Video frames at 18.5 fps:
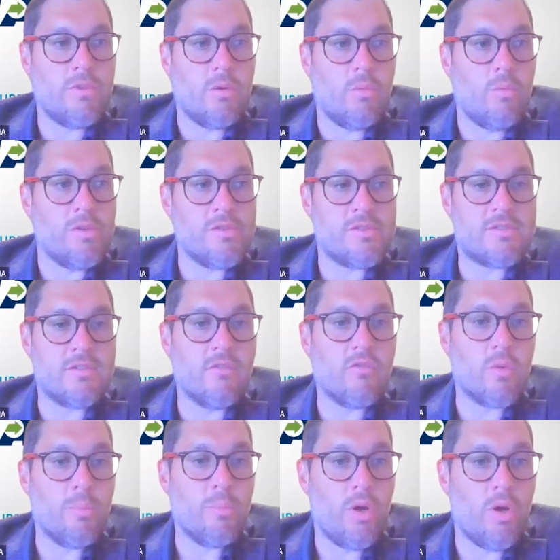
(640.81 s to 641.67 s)
one
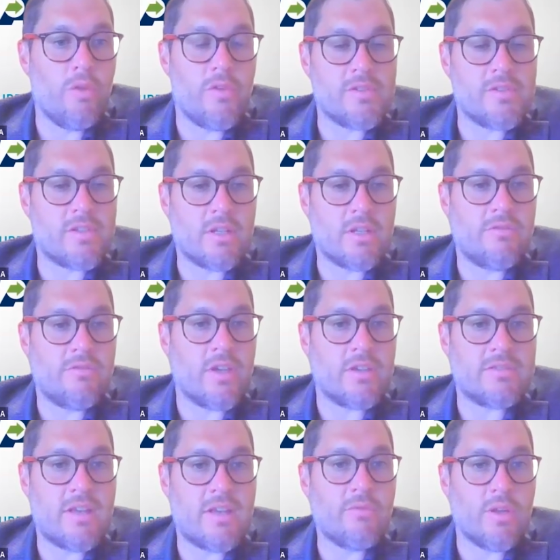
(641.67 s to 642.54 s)
silver bullet that's going to
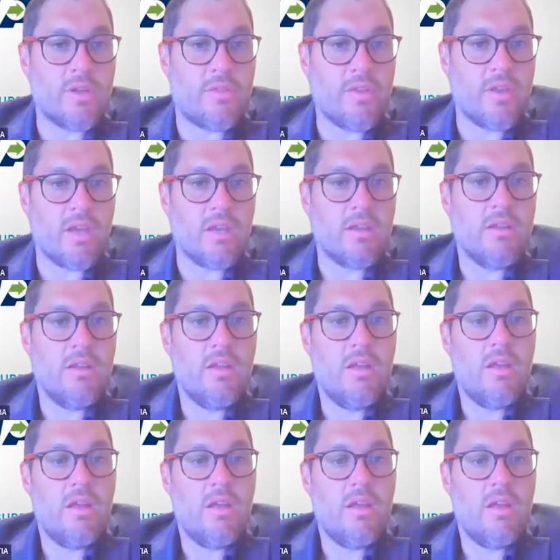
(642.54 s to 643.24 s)
fix everything